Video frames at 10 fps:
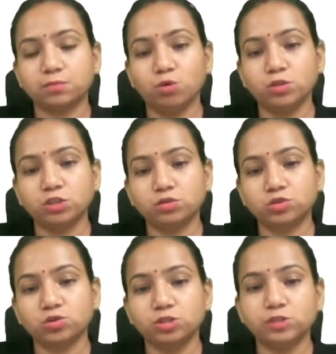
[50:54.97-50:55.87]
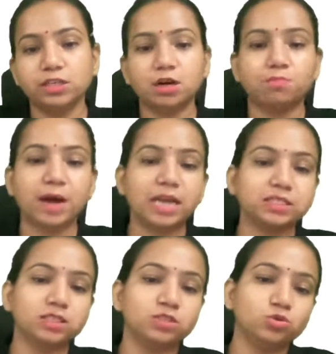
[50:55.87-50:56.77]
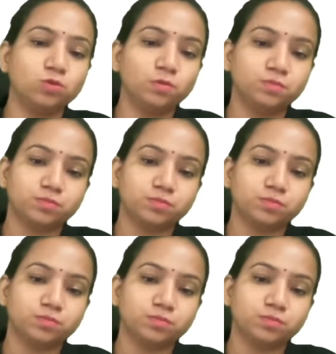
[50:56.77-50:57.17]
moles of solute in comparison to,